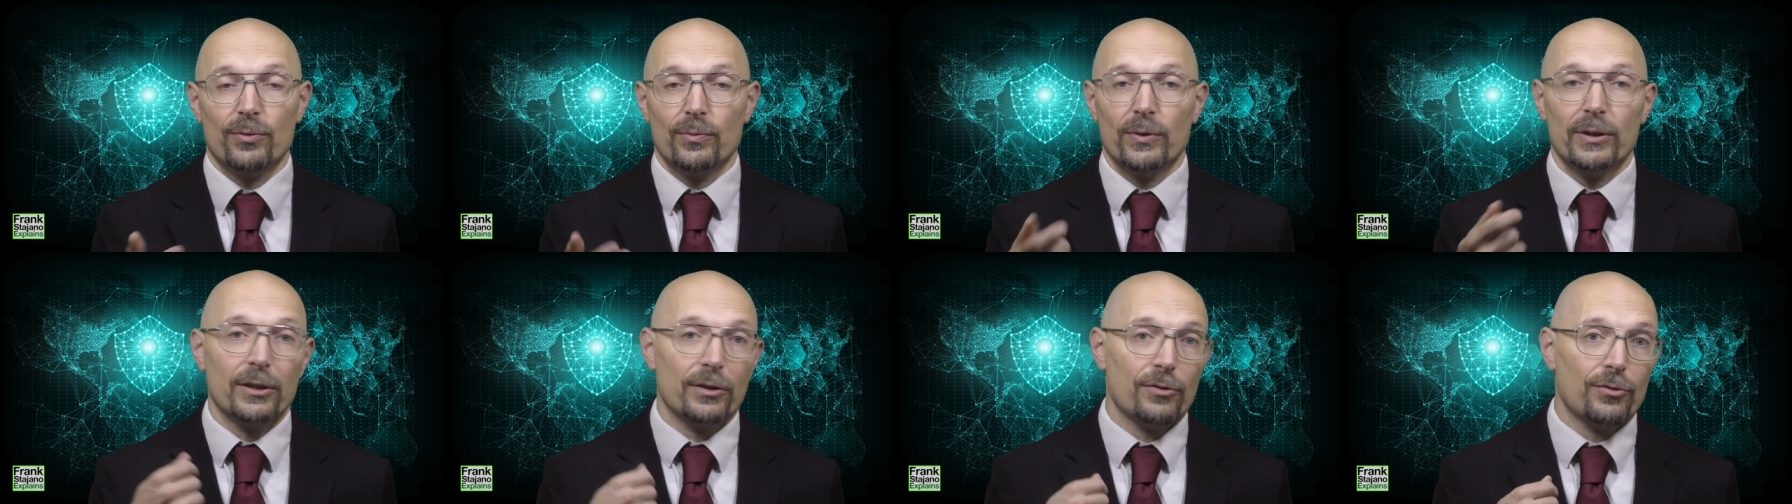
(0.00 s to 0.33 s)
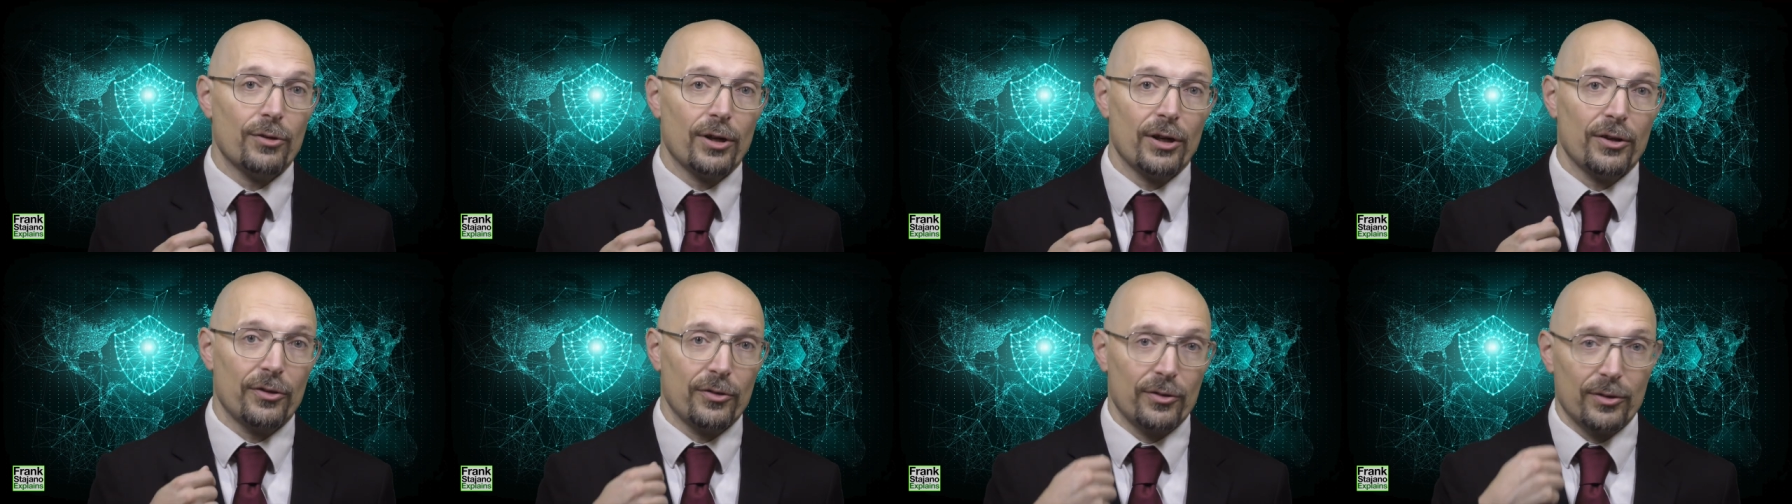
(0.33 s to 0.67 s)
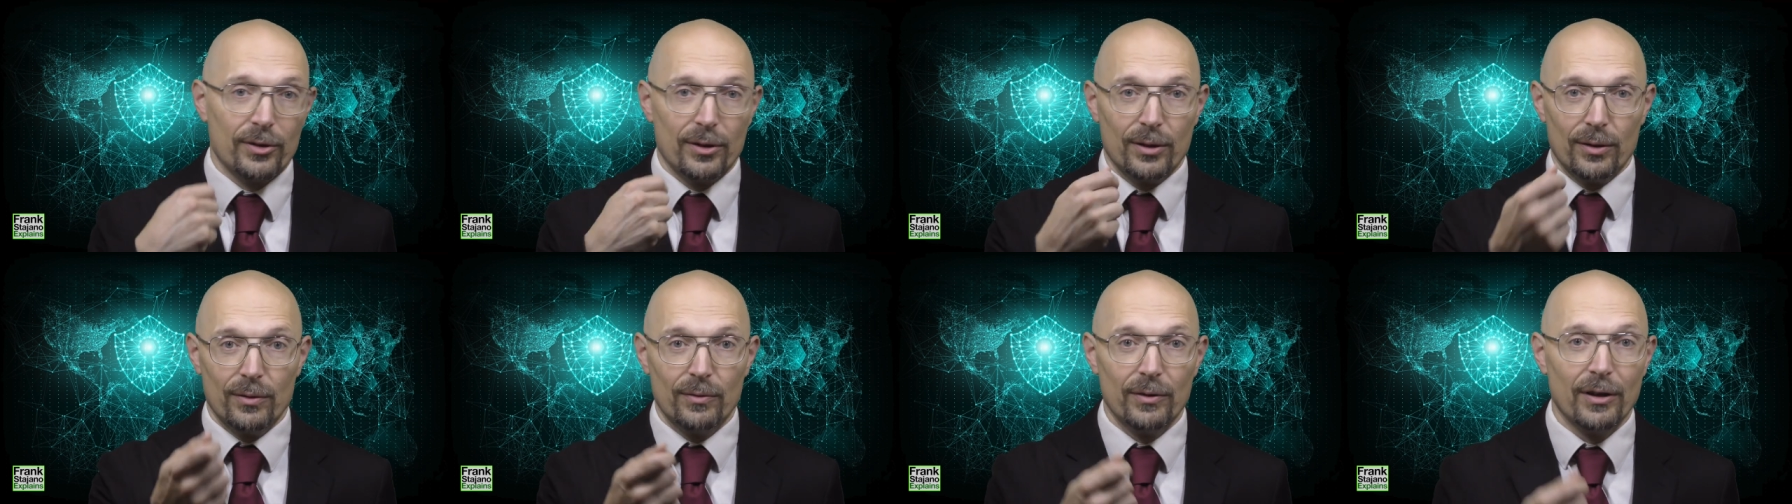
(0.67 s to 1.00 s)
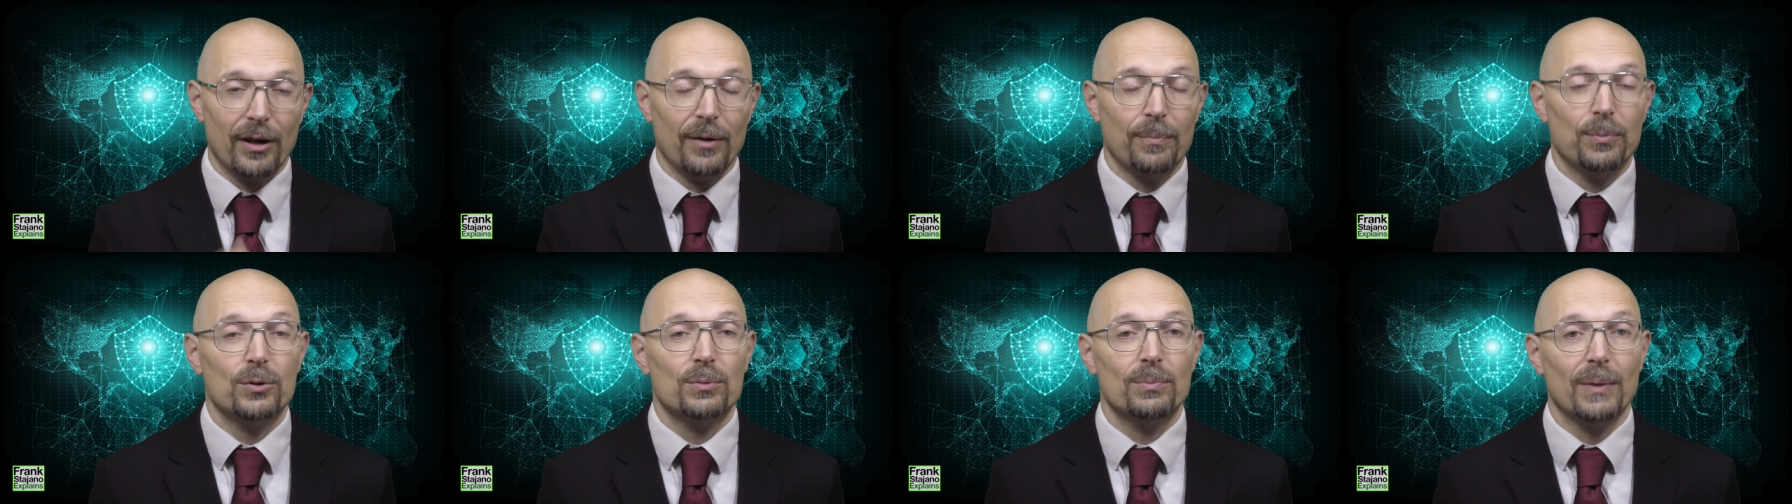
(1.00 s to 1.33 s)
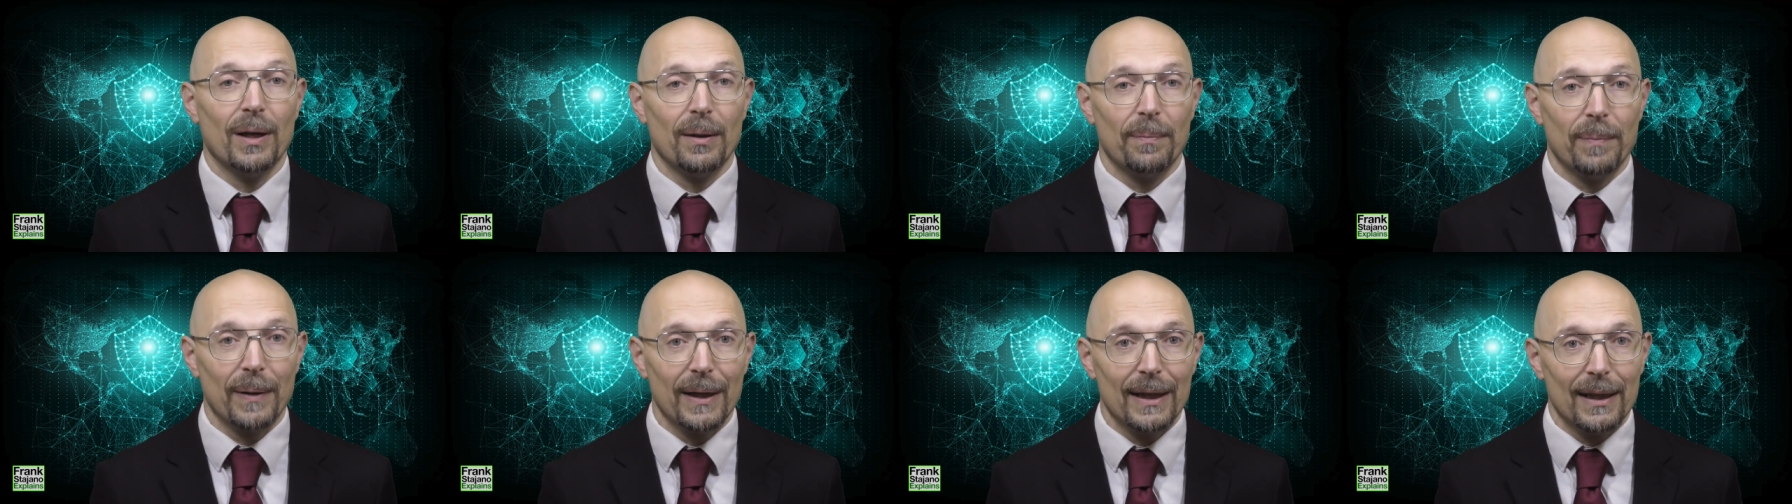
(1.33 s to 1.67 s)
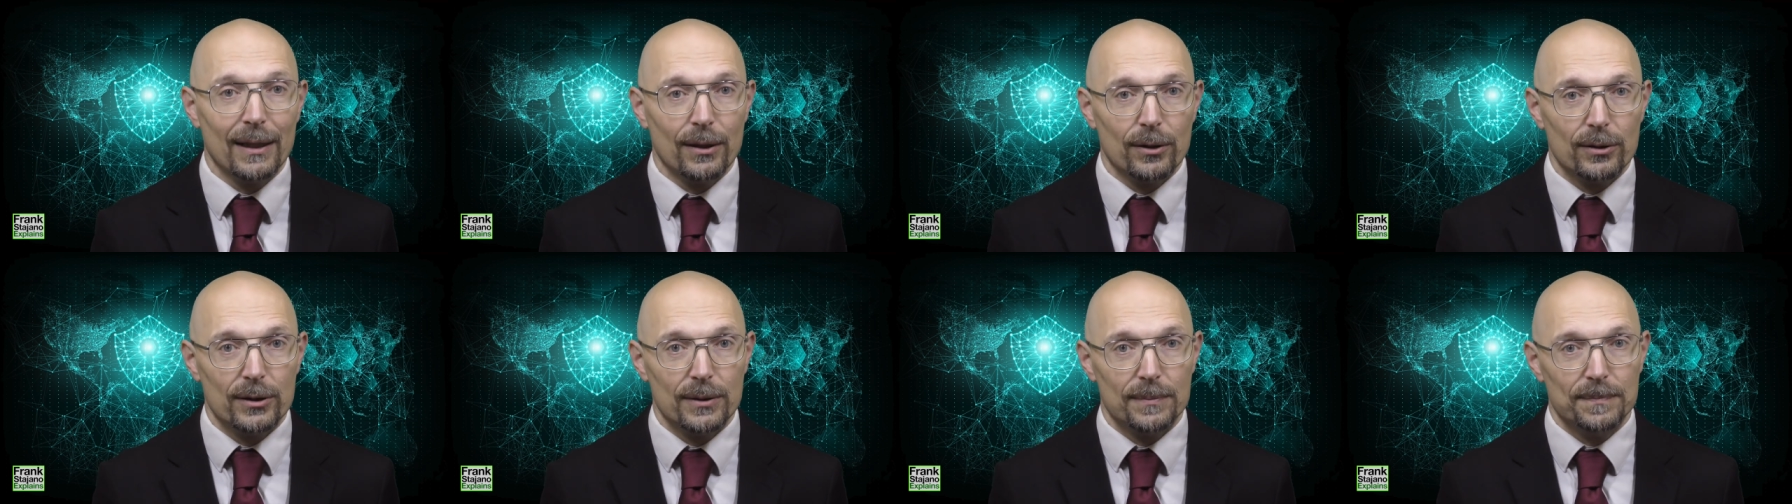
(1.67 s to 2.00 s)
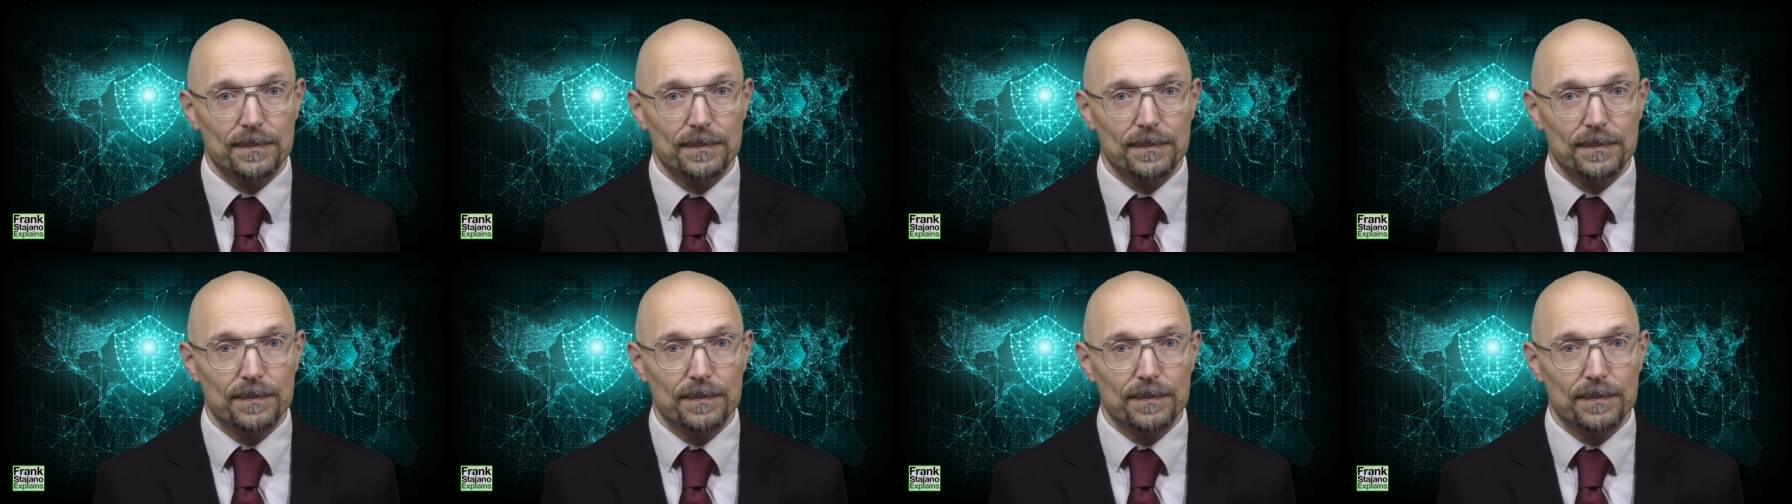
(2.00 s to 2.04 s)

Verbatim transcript: with the address where I put my payload.